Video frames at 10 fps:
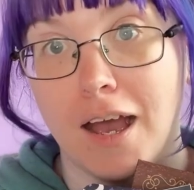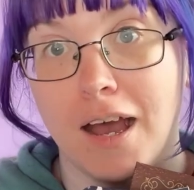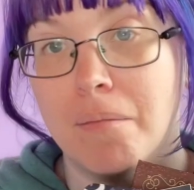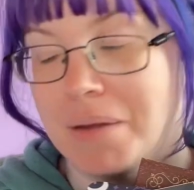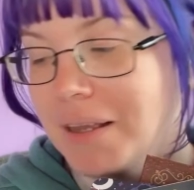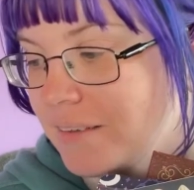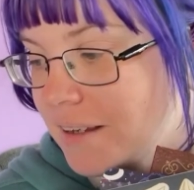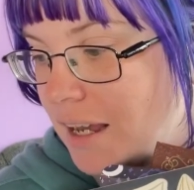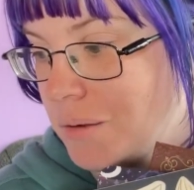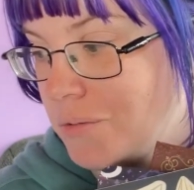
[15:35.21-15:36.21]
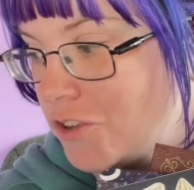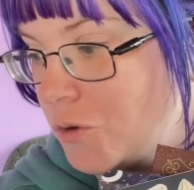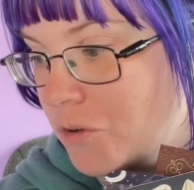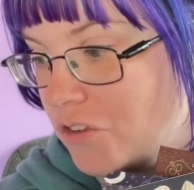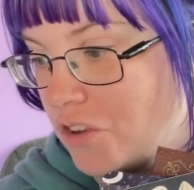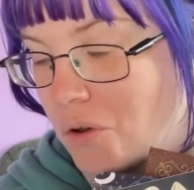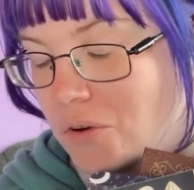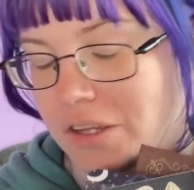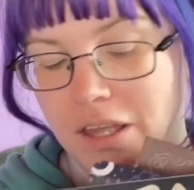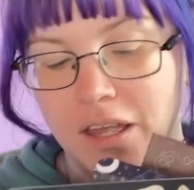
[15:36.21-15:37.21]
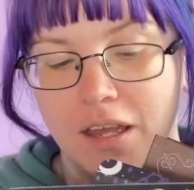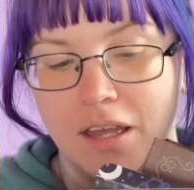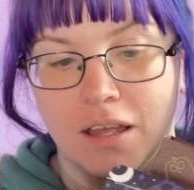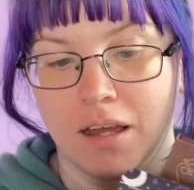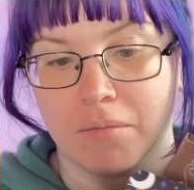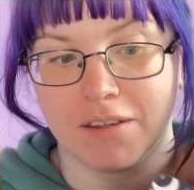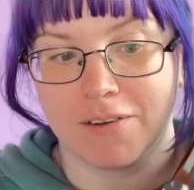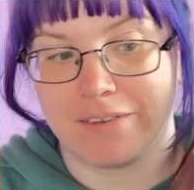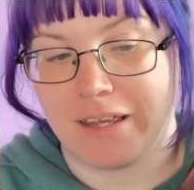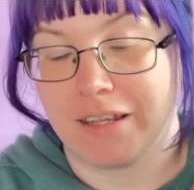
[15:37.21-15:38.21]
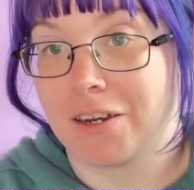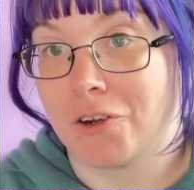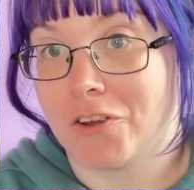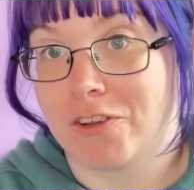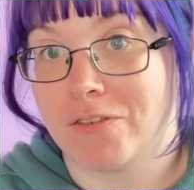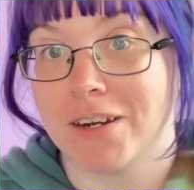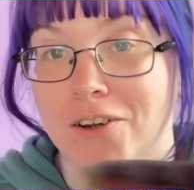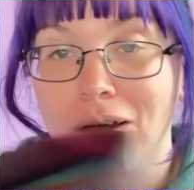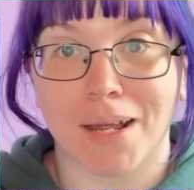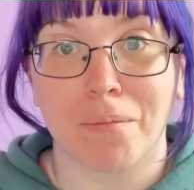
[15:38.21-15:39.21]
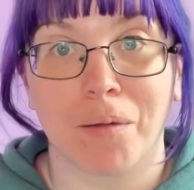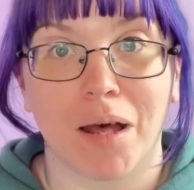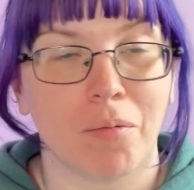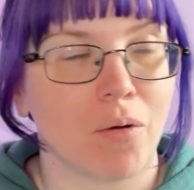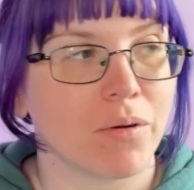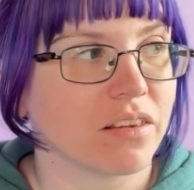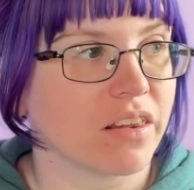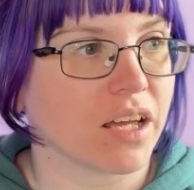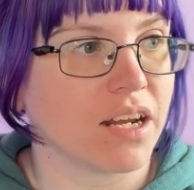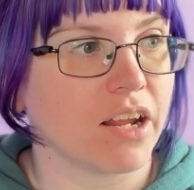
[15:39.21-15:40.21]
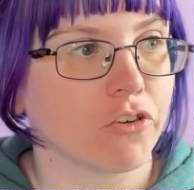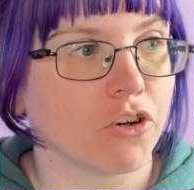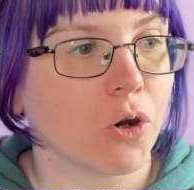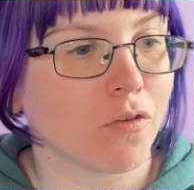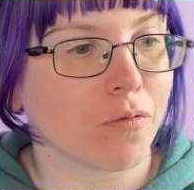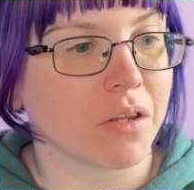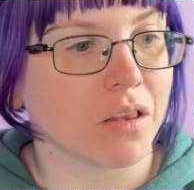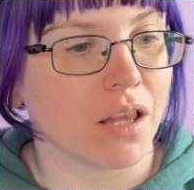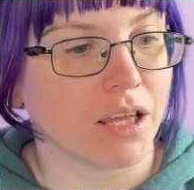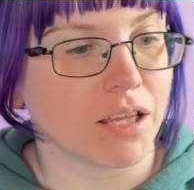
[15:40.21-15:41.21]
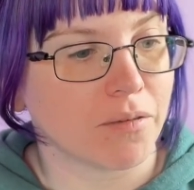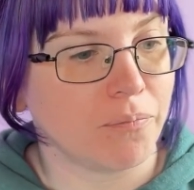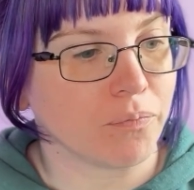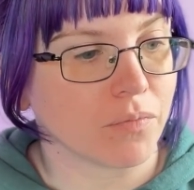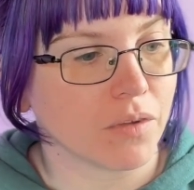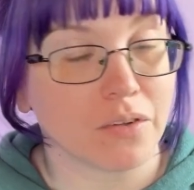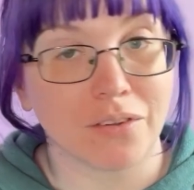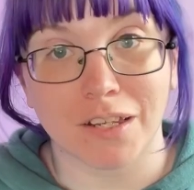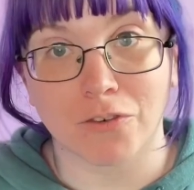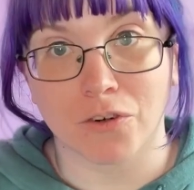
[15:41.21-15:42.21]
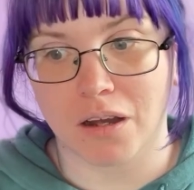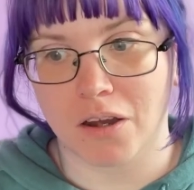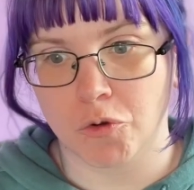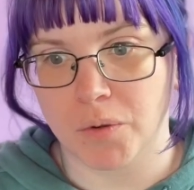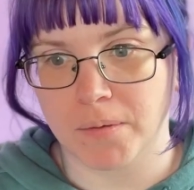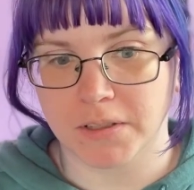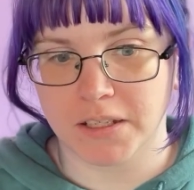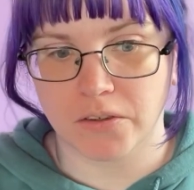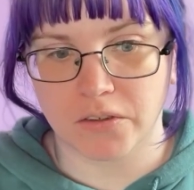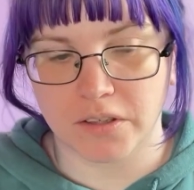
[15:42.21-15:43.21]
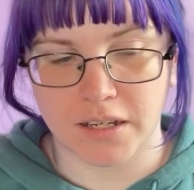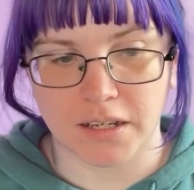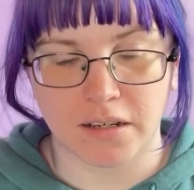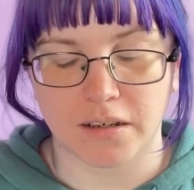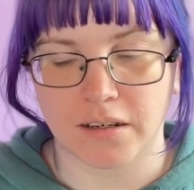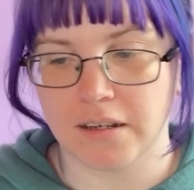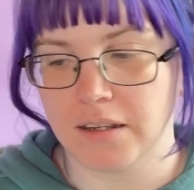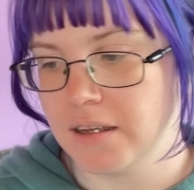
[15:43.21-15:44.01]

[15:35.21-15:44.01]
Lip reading: amazing. I'm super stoked. Because I was saying, like, earlier in the video, like, I'm always like, I never know if I'm gonna like the stuff or not, or be able to use it and